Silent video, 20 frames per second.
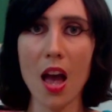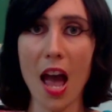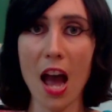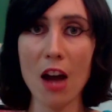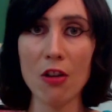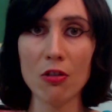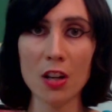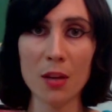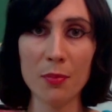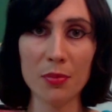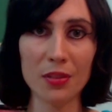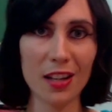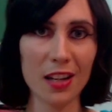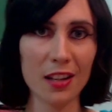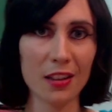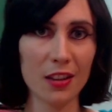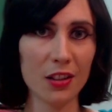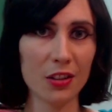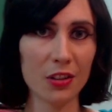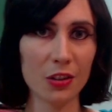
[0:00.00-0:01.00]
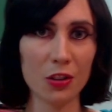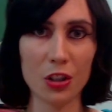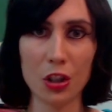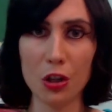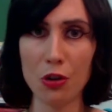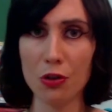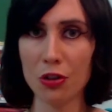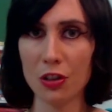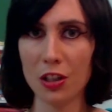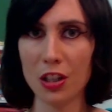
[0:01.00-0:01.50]
Outcomes like this are
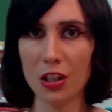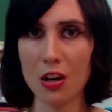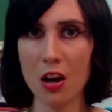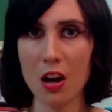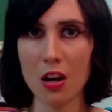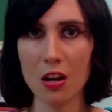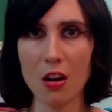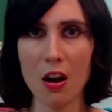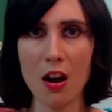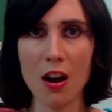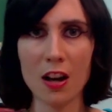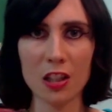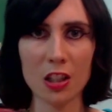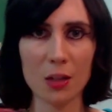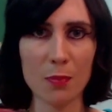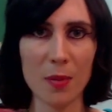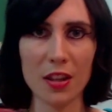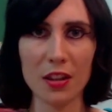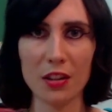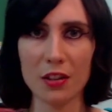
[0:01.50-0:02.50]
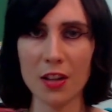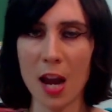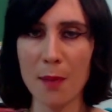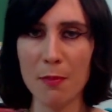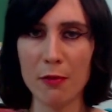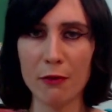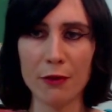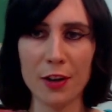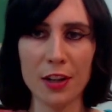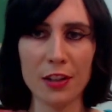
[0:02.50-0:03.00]
usually not caused by the
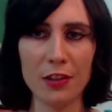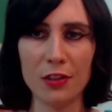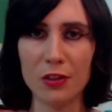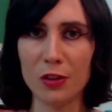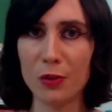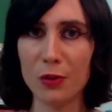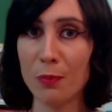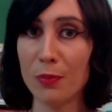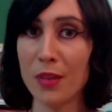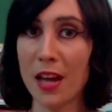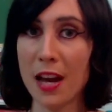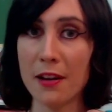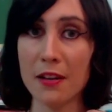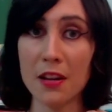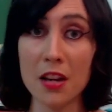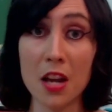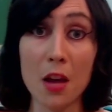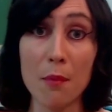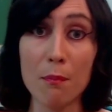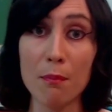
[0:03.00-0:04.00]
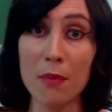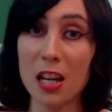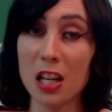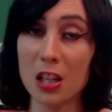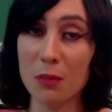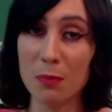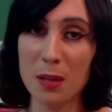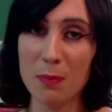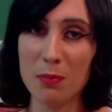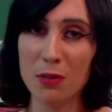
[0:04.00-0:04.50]
type of racism that
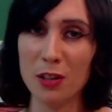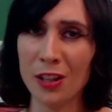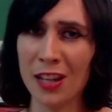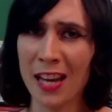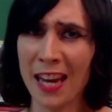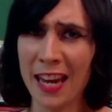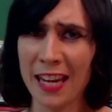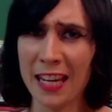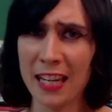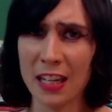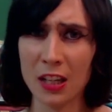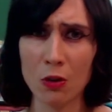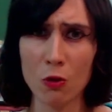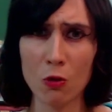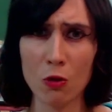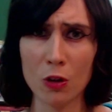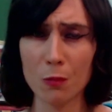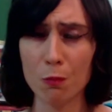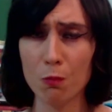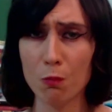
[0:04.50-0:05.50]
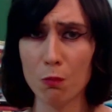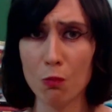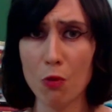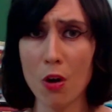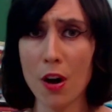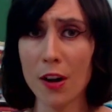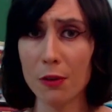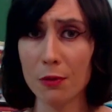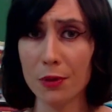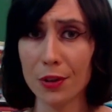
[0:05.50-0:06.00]
makes people hate or
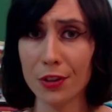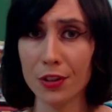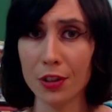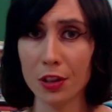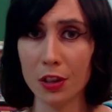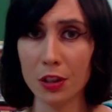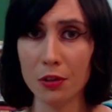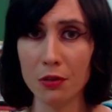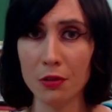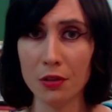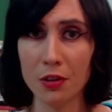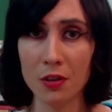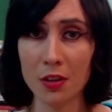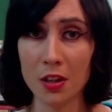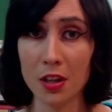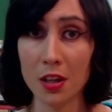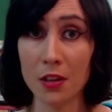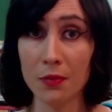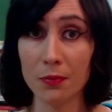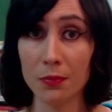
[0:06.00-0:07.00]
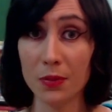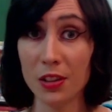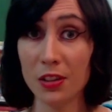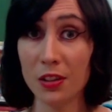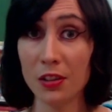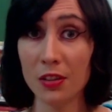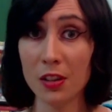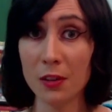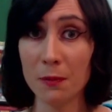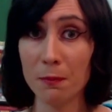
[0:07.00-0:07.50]
want to exclude. This
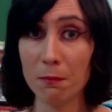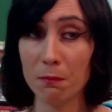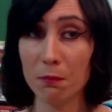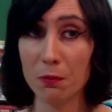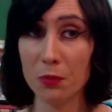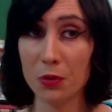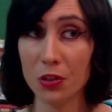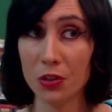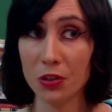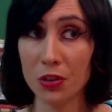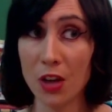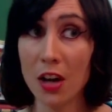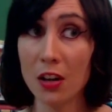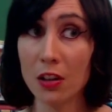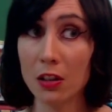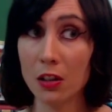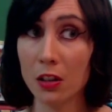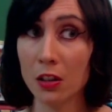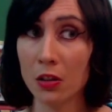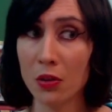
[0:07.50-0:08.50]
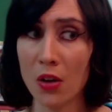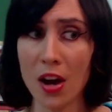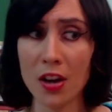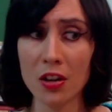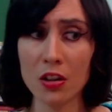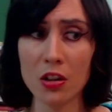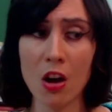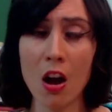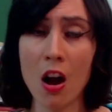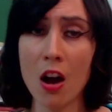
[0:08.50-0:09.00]
is a subtle,
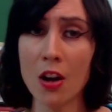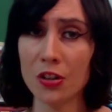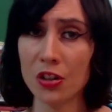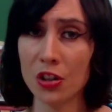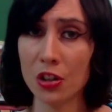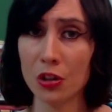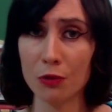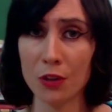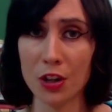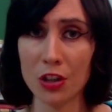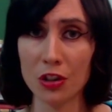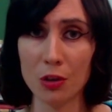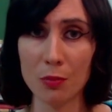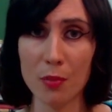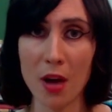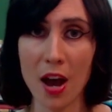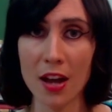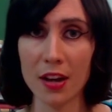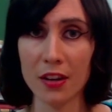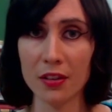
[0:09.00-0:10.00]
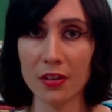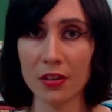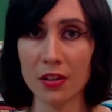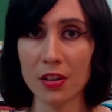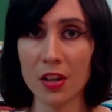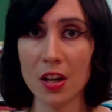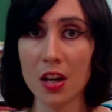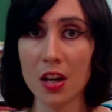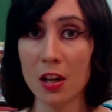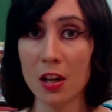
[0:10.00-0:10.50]
unconscious racial bias,
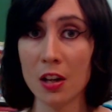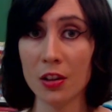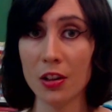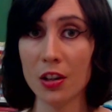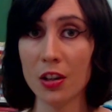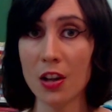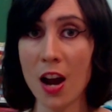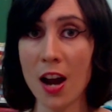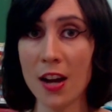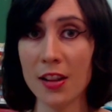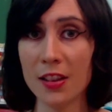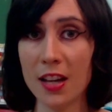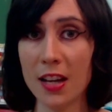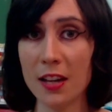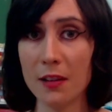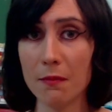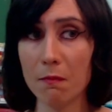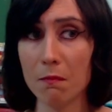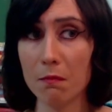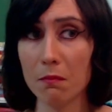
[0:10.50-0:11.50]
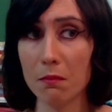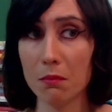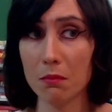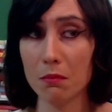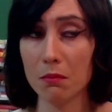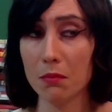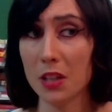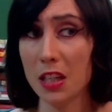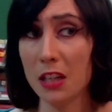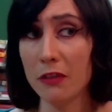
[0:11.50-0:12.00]
the kind that
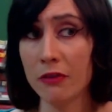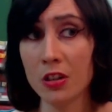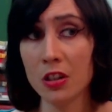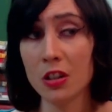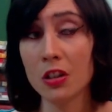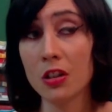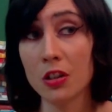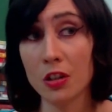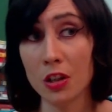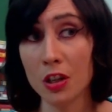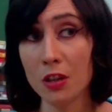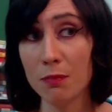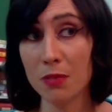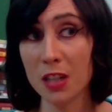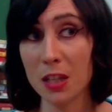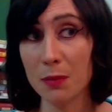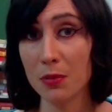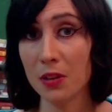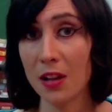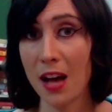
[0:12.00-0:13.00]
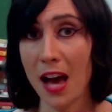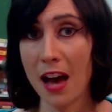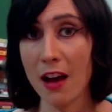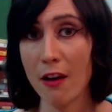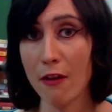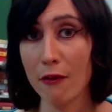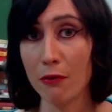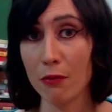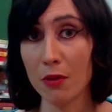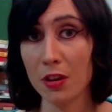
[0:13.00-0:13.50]
even good people
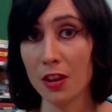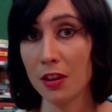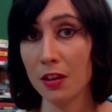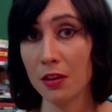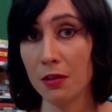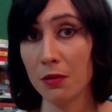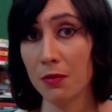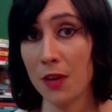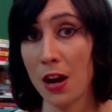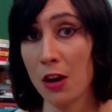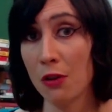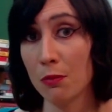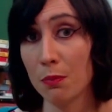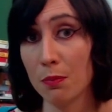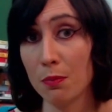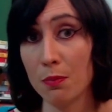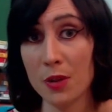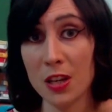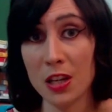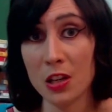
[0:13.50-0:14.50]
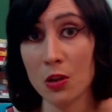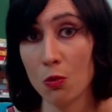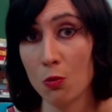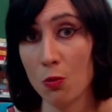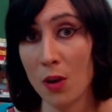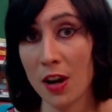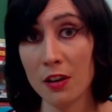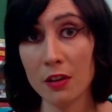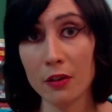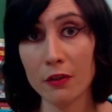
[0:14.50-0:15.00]
have without being
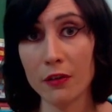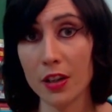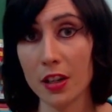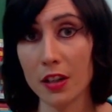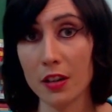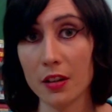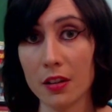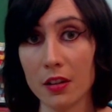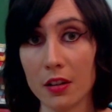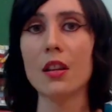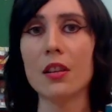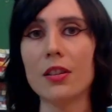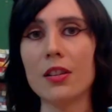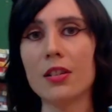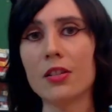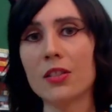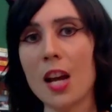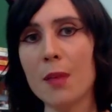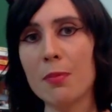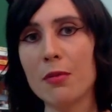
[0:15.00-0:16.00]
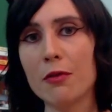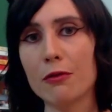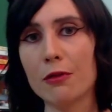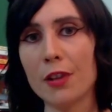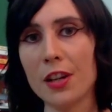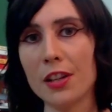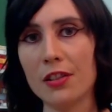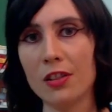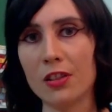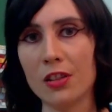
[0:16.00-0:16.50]
aware of it. This type of
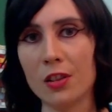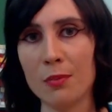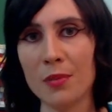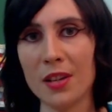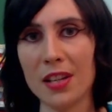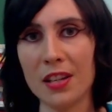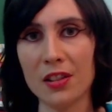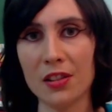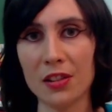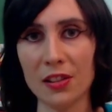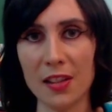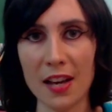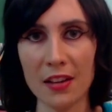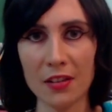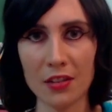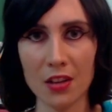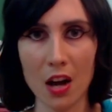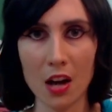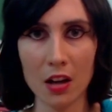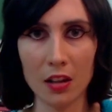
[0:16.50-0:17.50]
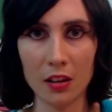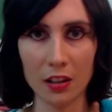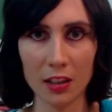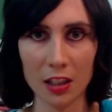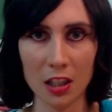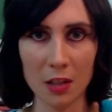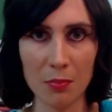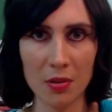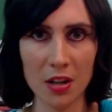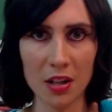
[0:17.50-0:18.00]
racism is less
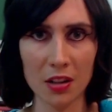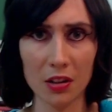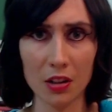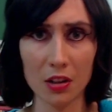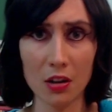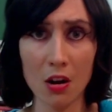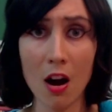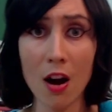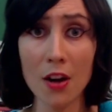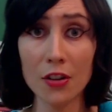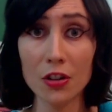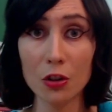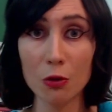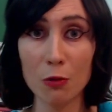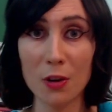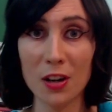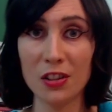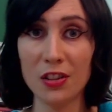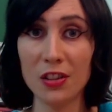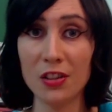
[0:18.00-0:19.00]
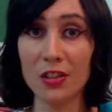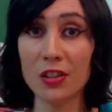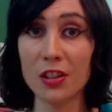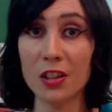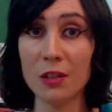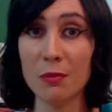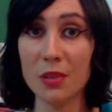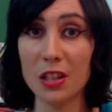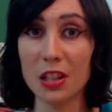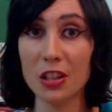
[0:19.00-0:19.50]
ugly, but the consequences
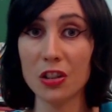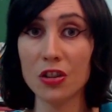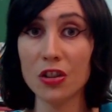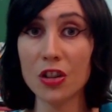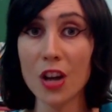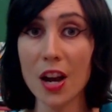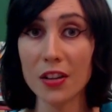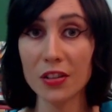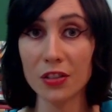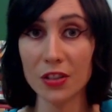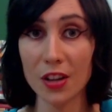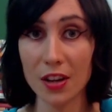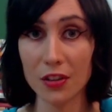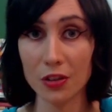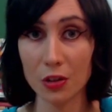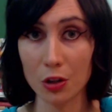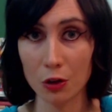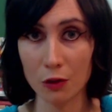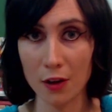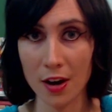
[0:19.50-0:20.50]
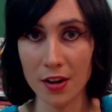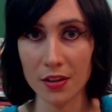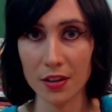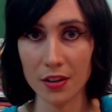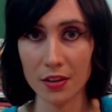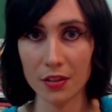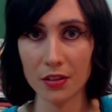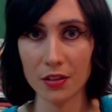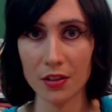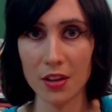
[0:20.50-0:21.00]
can be just as
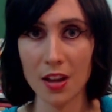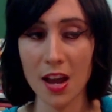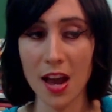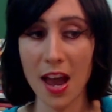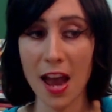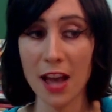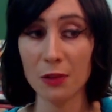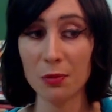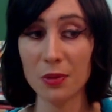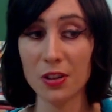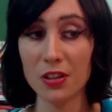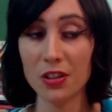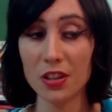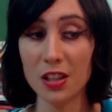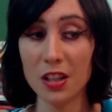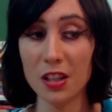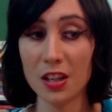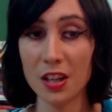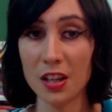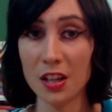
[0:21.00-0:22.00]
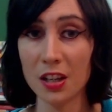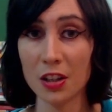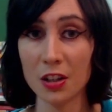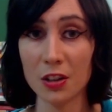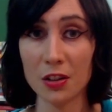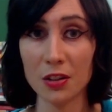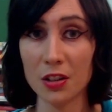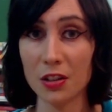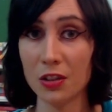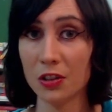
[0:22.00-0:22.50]
horrendous. As we see
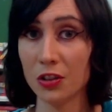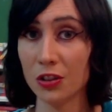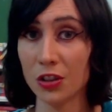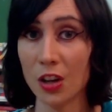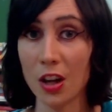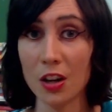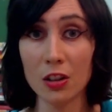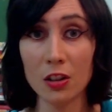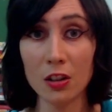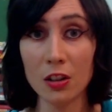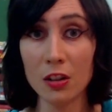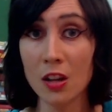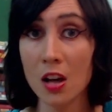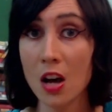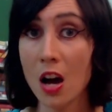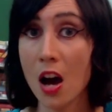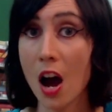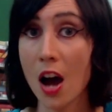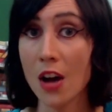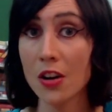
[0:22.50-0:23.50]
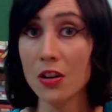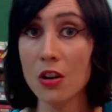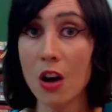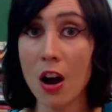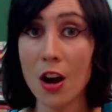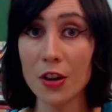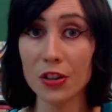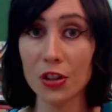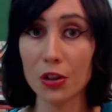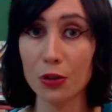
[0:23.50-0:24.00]
here, this subtle,
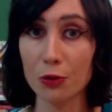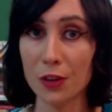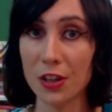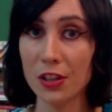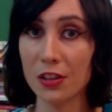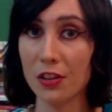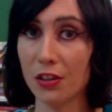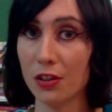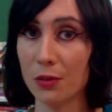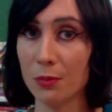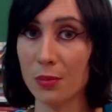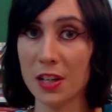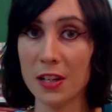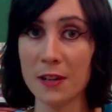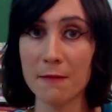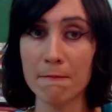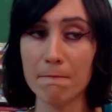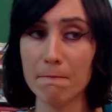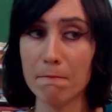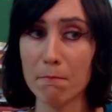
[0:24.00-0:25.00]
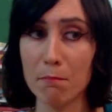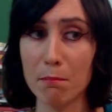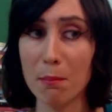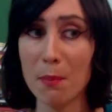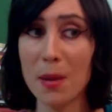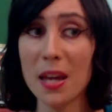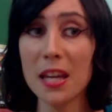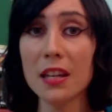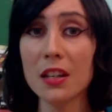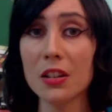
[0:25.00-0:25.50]
unconscious racism can
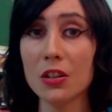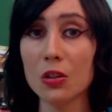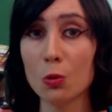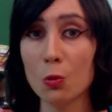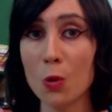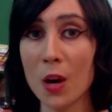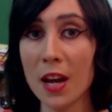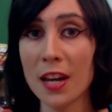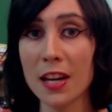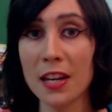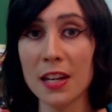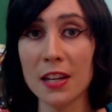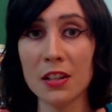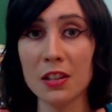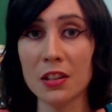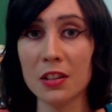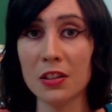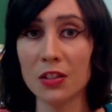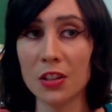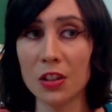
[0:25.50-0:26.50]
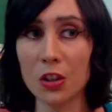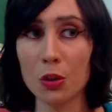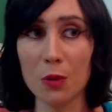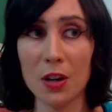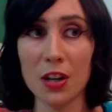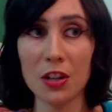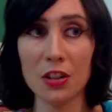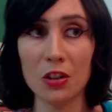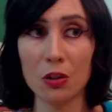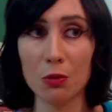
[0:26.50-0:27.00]
make its way into
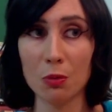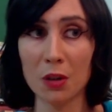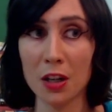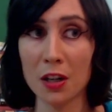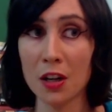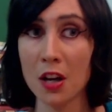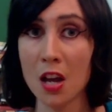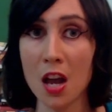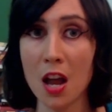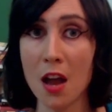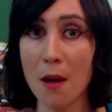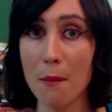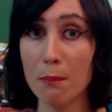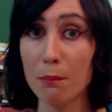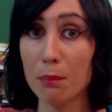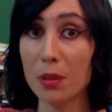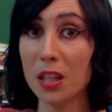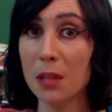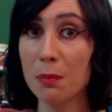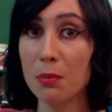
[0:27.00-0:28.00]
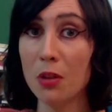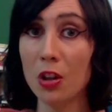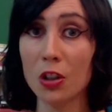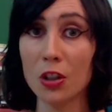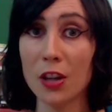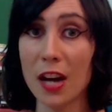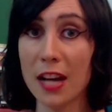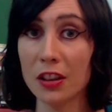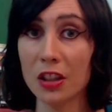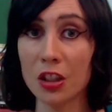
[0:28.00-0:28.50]
situations where people
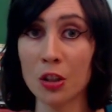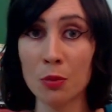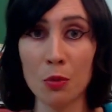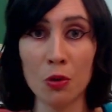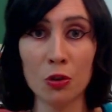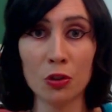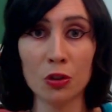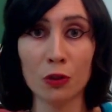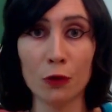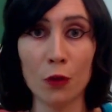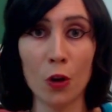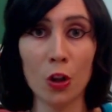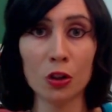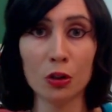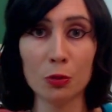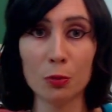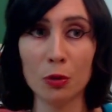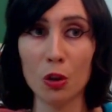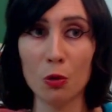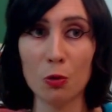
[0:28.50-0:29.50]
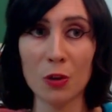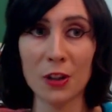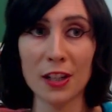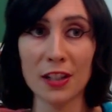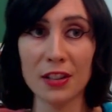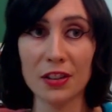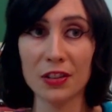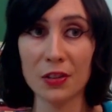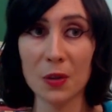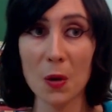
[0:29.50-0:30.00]
are at their most vulnerable, where
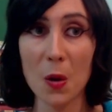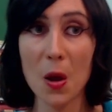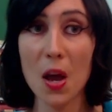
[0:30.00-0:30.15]
it's